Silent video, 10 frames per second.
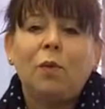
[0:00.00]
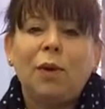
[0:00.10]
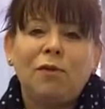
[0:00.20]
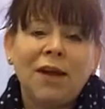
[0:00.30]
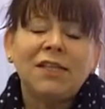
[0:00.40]
We
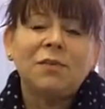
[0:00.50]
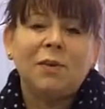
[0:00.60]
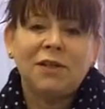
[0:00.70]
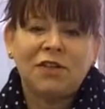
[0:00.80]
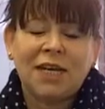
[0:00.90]
write up
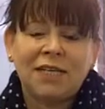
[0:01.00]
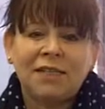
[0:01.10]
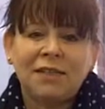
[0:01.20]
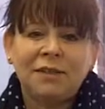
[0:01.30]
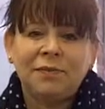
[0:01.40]
an
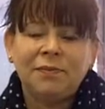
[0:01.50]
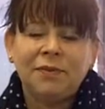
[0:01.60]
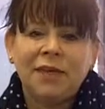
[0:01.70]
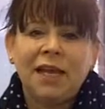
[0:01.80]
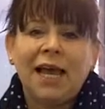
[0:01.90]
agenda,
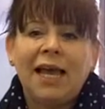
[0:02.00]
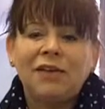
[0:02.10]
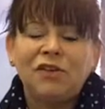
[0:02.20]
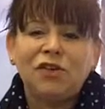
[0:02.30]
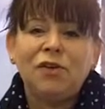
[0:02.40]

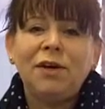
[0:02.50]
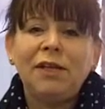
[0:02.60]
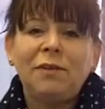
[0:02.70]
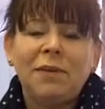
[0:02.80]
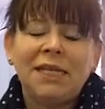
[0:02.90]
and
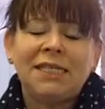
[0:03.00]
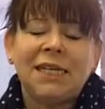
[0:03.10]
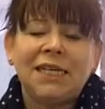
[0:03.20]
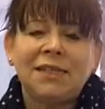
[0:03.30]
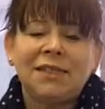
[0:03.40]
during the
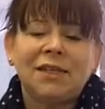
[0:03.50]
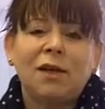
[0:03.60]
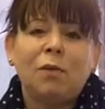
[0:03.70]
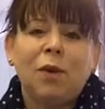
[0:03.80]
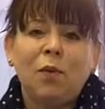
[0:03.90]
meetings
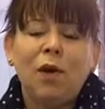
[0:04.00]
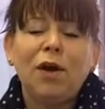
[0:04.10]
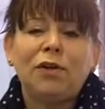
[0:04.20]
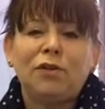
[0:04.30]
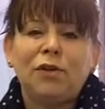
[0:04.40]
we
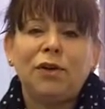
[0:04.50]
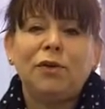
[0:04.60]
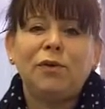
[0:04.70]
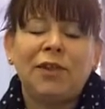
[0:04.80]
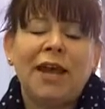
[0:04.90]
work
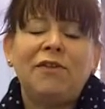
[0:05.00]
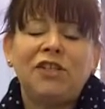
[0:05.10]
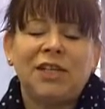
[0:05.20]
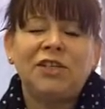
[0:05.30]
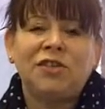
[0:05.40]
through their
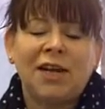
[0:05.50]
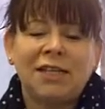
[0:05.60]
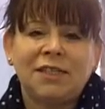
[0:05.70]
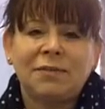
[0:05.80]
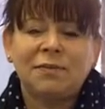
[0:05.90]
agenda
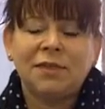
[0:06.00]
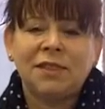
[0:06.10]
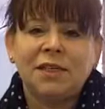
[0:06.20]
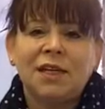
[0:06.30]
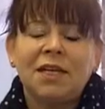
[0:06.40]

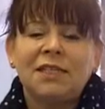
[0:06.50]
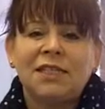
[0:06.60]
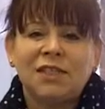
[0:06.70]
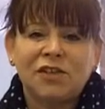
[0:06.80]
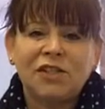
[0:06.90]
items,
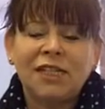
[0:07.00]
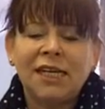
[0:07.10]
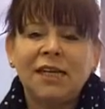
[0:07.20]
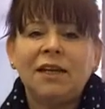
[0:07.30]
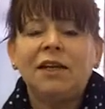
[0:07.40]

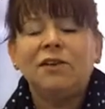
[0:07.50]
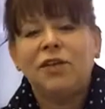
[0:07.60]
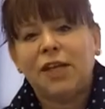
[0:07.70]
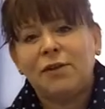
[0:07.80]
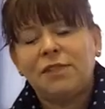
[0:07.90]
discussing,
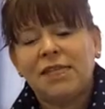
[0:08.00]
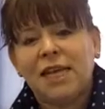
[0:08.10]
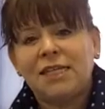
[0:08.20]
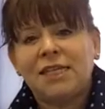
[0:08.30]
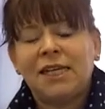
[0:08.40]

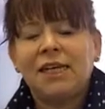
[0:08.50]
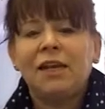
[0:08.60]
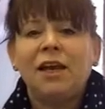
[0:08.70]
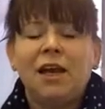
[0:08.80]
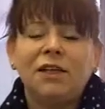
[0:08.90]
negotiating
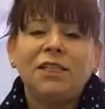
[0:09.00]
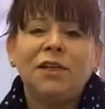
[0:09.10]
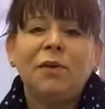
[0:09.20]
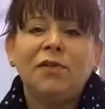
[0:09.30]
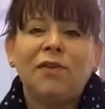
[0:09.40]

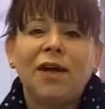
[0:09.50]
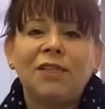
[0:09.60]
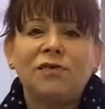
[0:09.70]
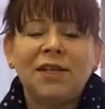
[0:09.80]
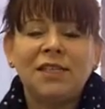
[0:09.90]
until we find
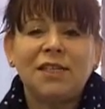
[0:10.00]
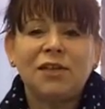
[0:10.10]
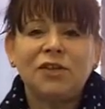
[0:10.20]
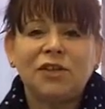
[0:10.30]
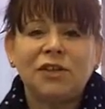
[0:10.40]
a
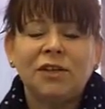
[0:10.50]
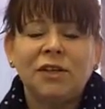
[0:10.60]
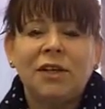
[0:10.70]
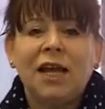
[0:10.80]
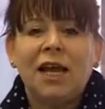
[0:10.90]
resolution
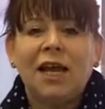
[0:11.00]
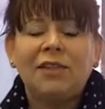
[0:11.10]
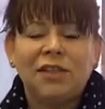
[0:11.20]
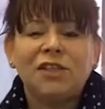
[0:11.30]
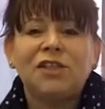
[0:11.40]

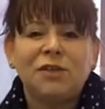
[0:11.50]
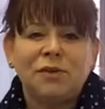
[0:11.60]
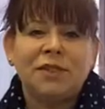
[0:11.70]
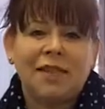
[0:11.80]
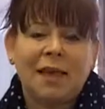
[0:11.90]
that
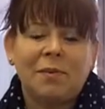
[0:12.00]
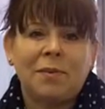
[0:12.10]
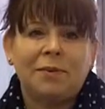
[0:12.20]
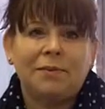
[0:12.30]
suits them.